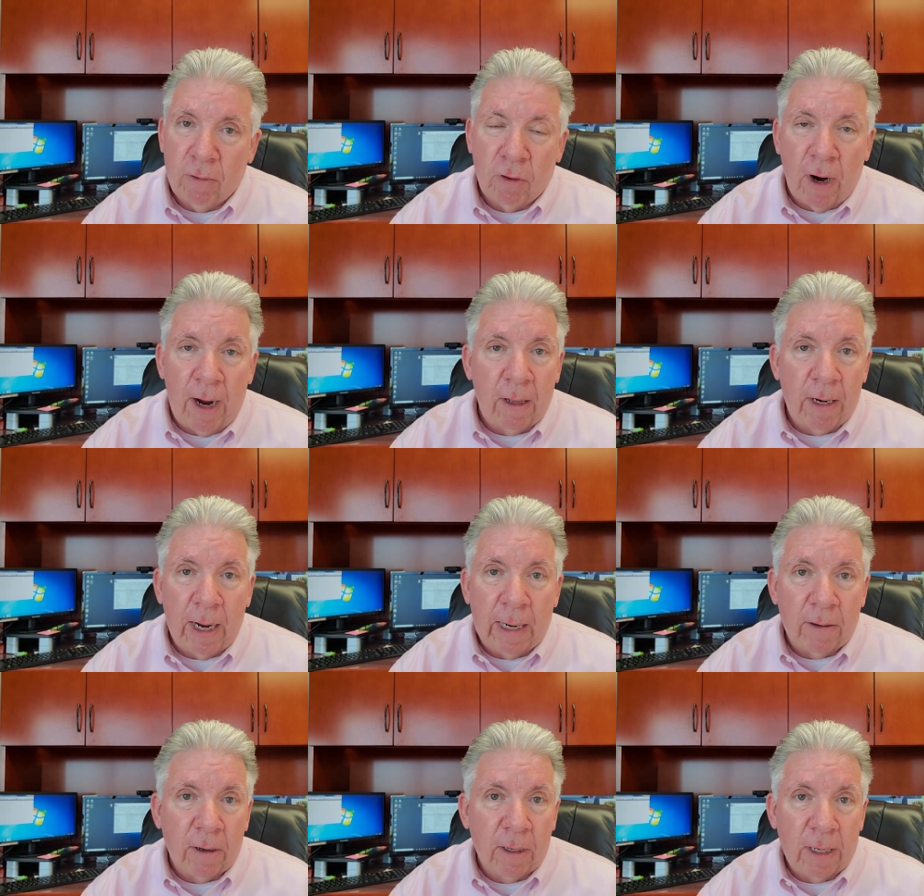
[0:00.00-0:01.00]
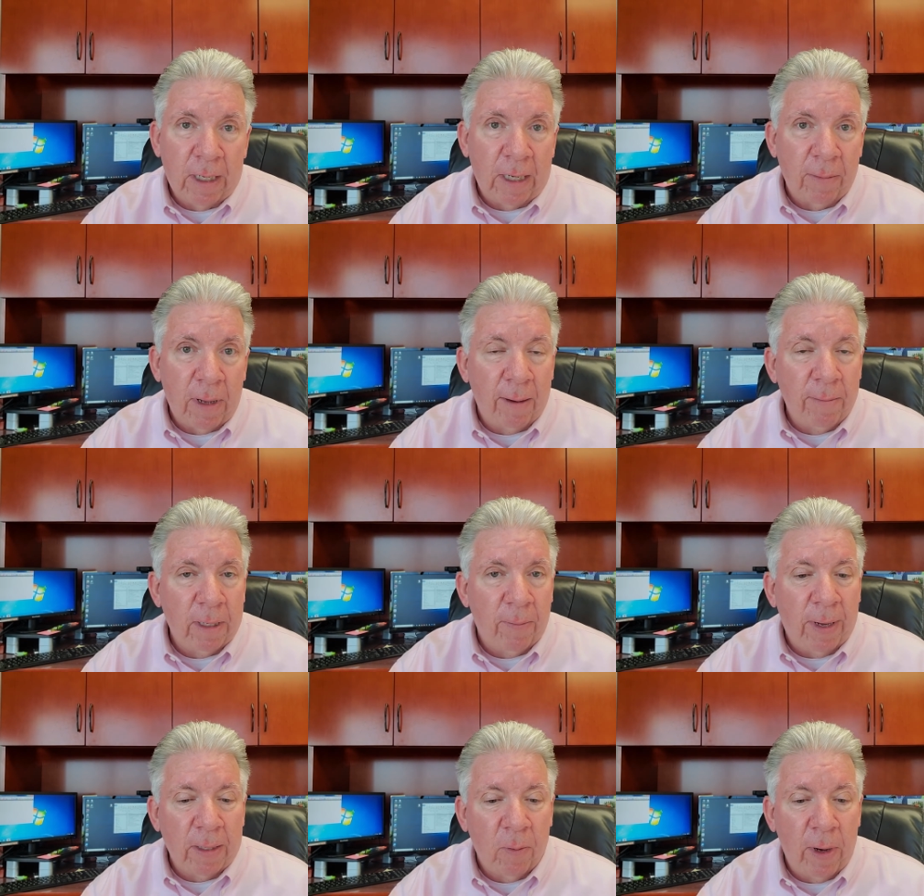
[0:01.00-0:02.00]
Trial and error is sometimes the
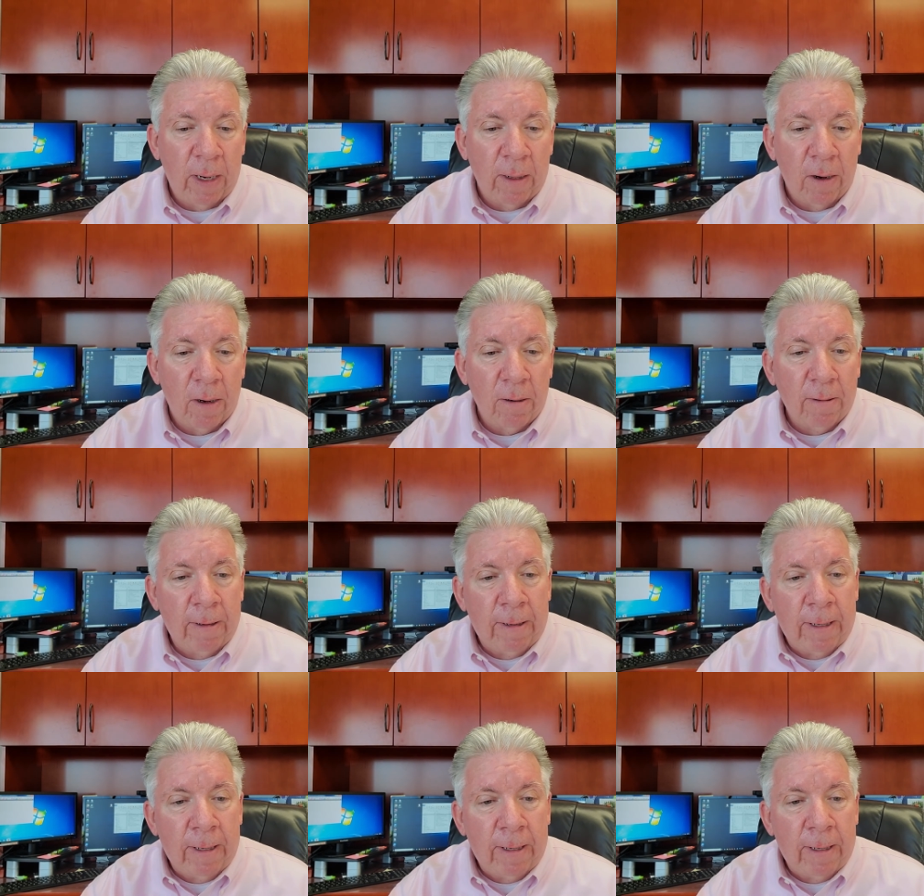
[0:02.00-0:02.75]
best way to learn.